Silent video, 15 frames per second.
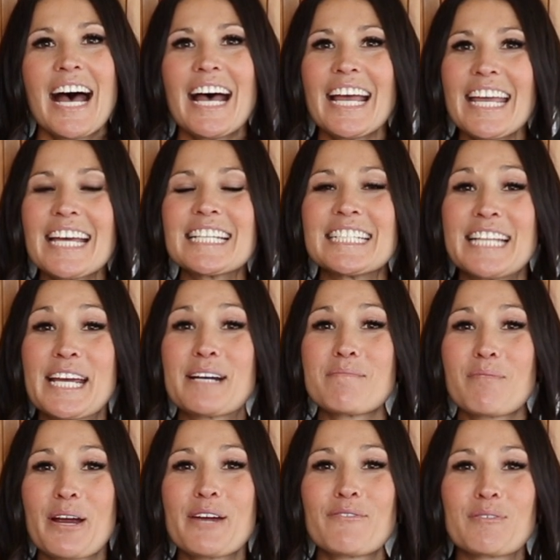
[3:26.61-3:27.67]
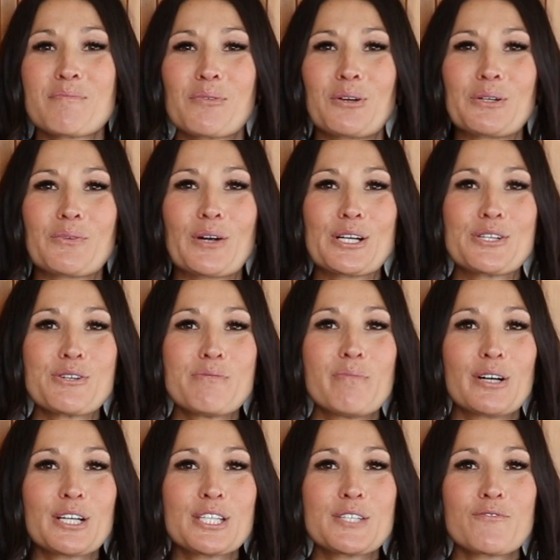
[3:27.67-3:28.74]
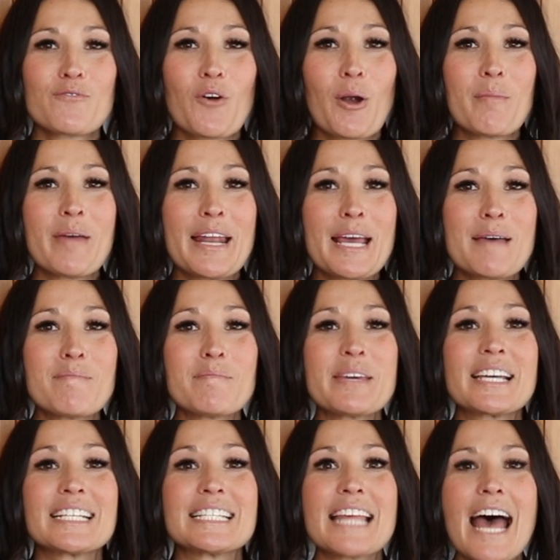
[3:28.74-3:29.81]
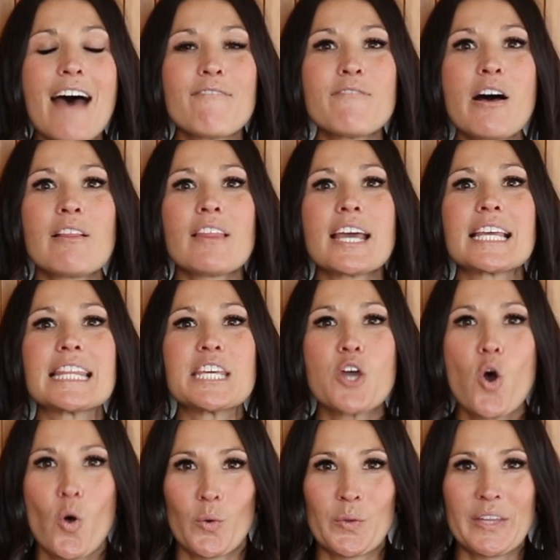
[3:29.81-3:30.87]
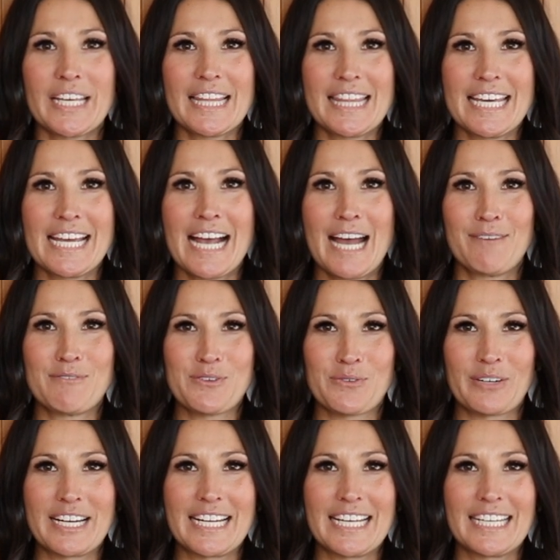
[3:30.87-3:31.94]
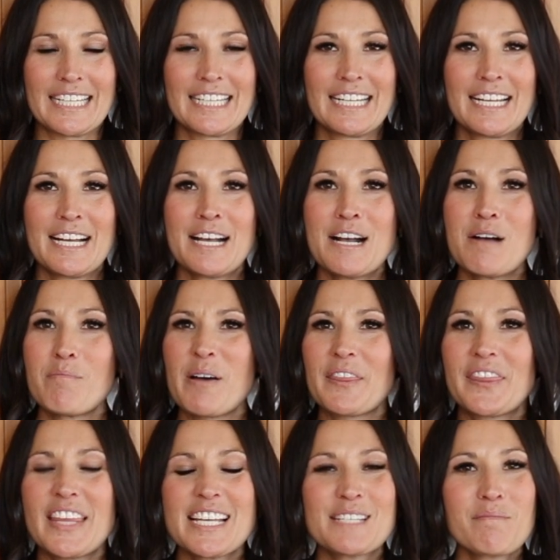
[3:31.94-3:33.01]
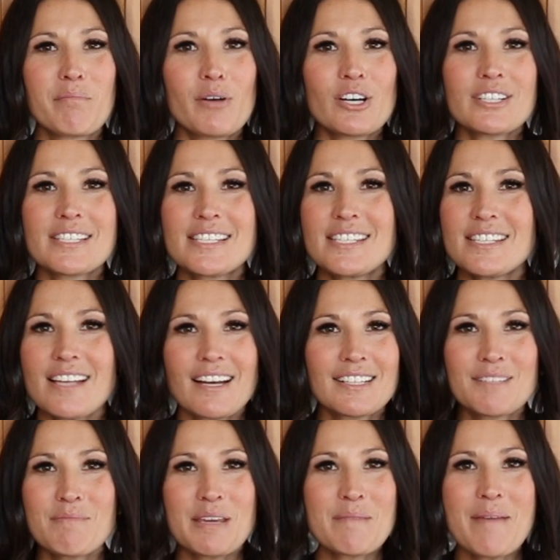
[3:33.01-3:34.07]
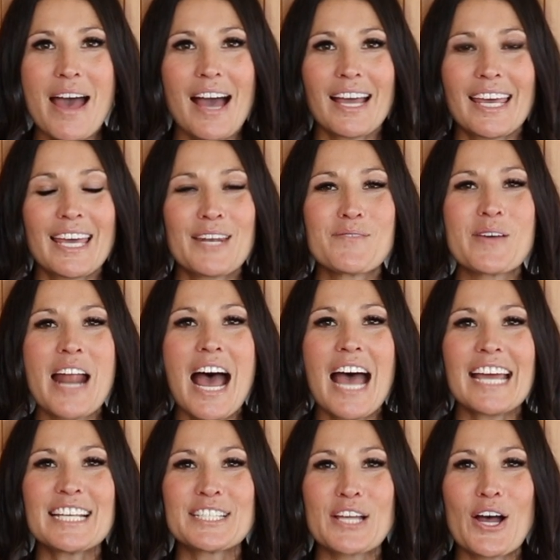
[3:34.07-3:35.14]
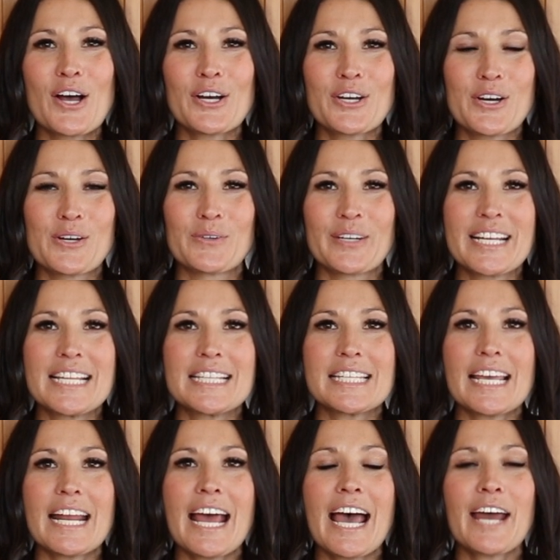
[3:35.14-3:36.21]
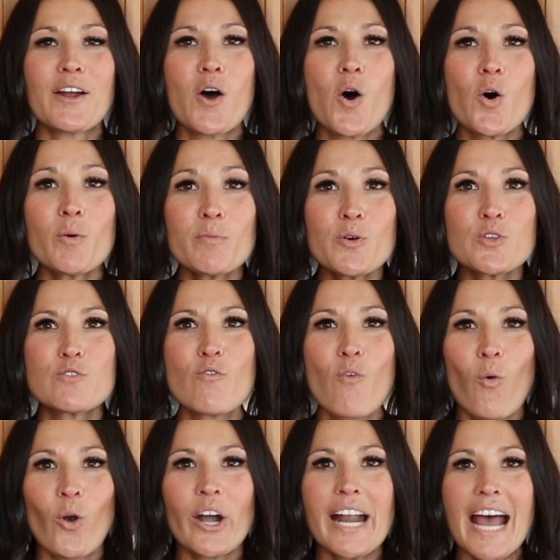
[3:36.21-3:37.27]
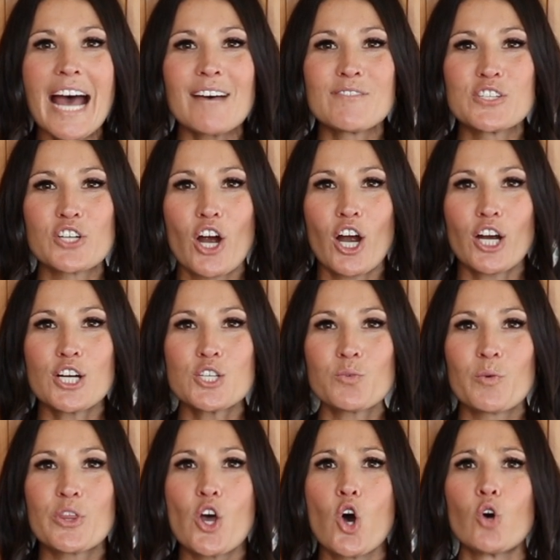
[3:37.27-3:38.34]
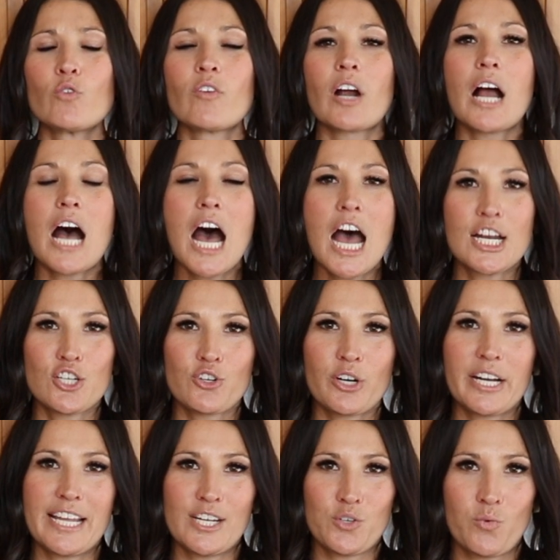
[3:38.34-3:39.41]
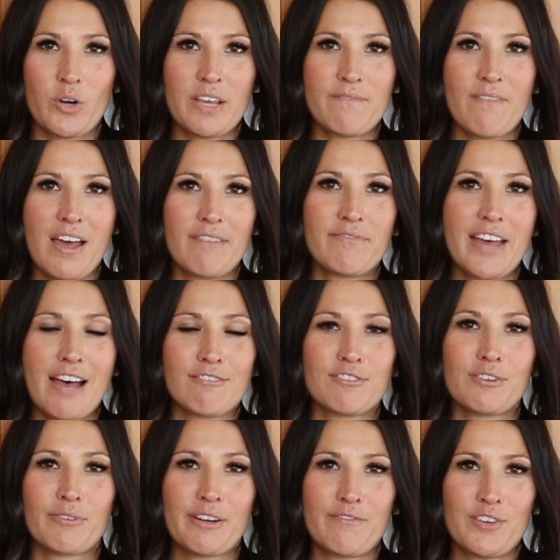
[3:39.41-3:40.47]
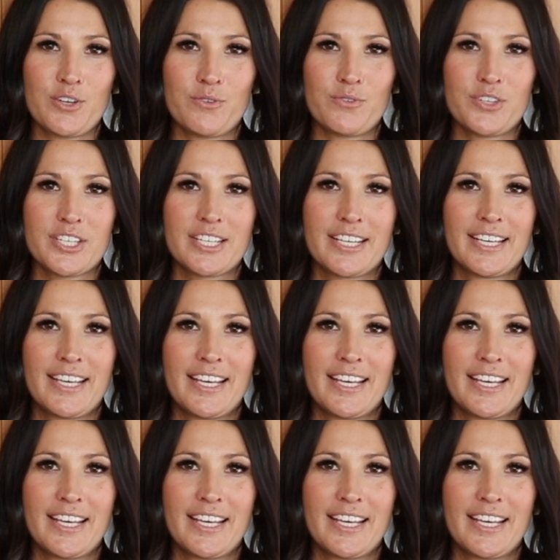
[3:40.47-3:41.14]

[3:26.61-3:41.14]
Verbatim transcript: I had to take a break from World War II books for a minute because that felt like the only thing I was reading. But this book sucked me back in when I saw on Goodreads it had almost four and a half stars with over 125,000 reviews.